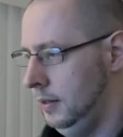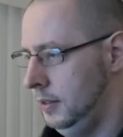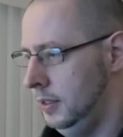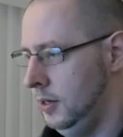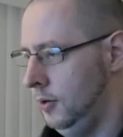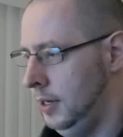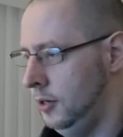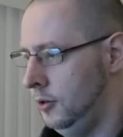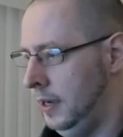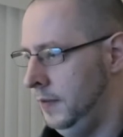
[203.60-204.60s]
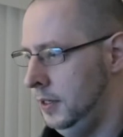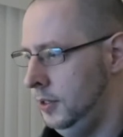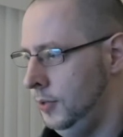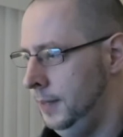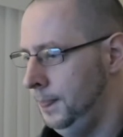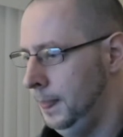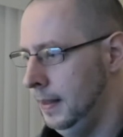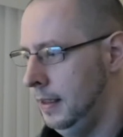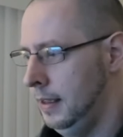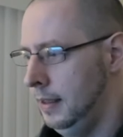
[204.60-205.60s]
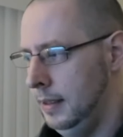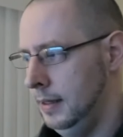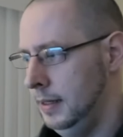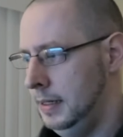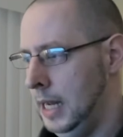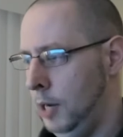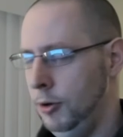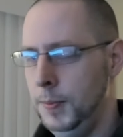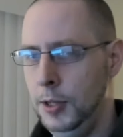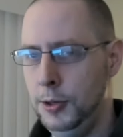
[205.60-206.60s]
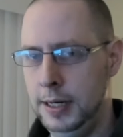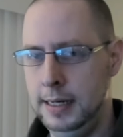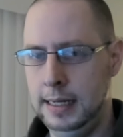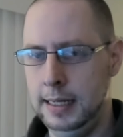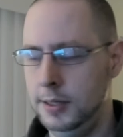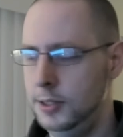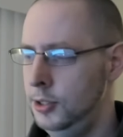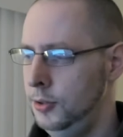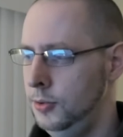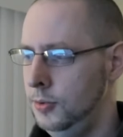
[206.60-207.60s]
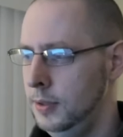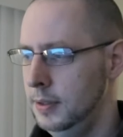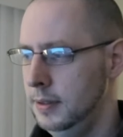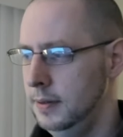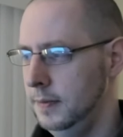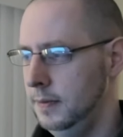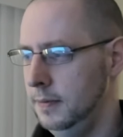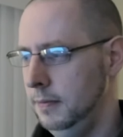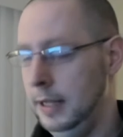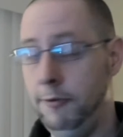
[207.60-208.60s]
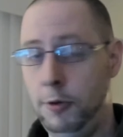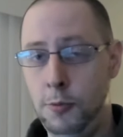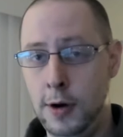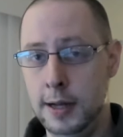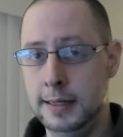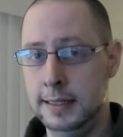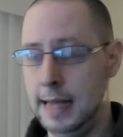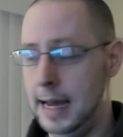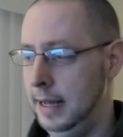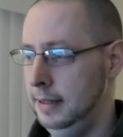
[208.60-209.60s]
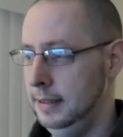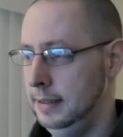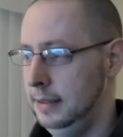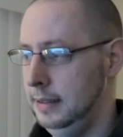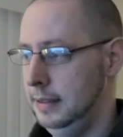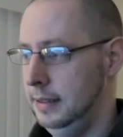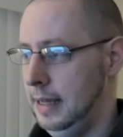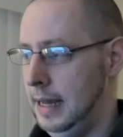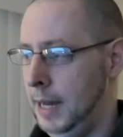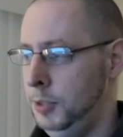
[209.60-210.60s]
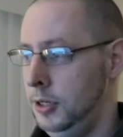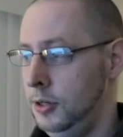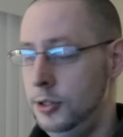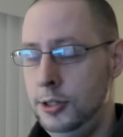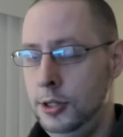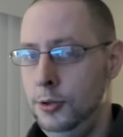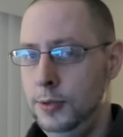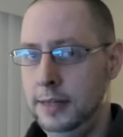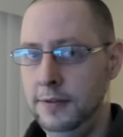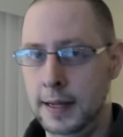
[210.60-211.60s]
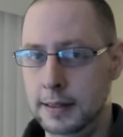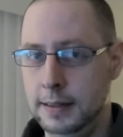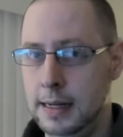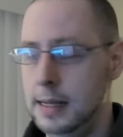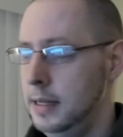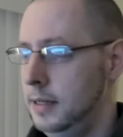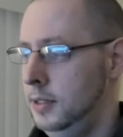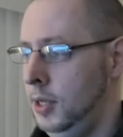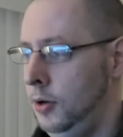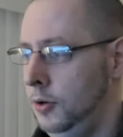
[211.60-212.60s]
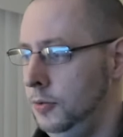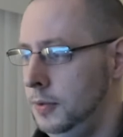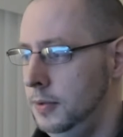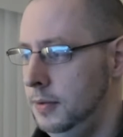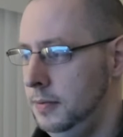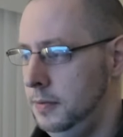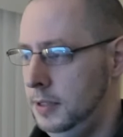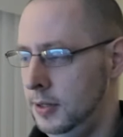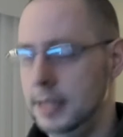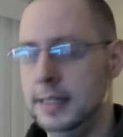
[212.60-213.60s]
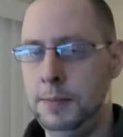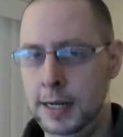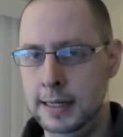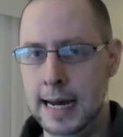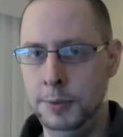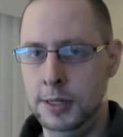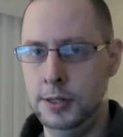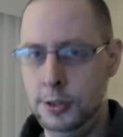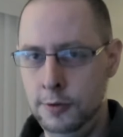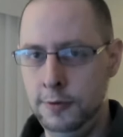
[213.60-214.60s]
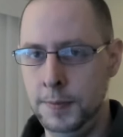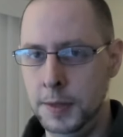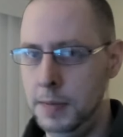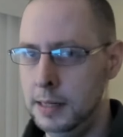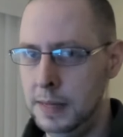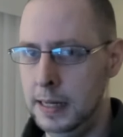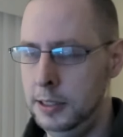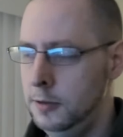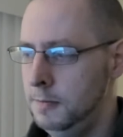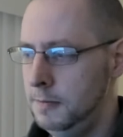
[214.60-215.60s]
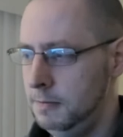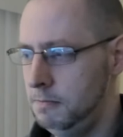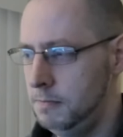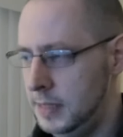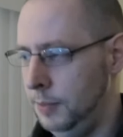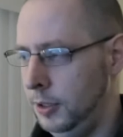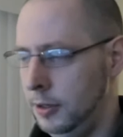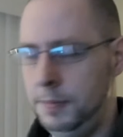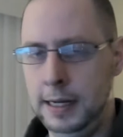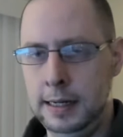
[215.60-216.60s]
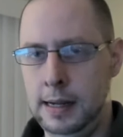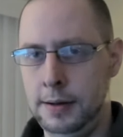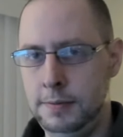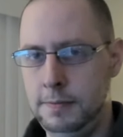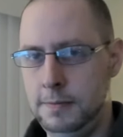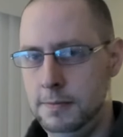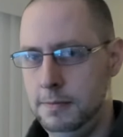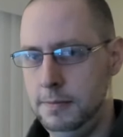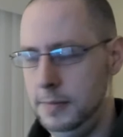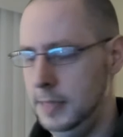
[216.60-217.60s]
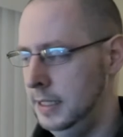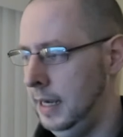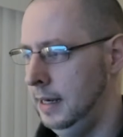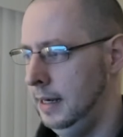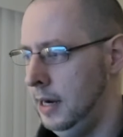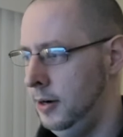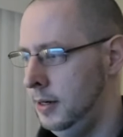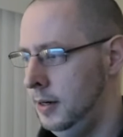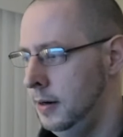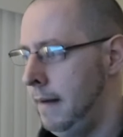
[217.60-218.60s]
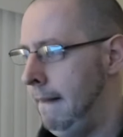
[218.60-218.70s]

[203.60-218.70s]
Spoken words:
Just go ahead and drive into it. Now I'm loaded into level 1's option 2 event. So since I picked option 2 from the main menu, similar to picking the second character,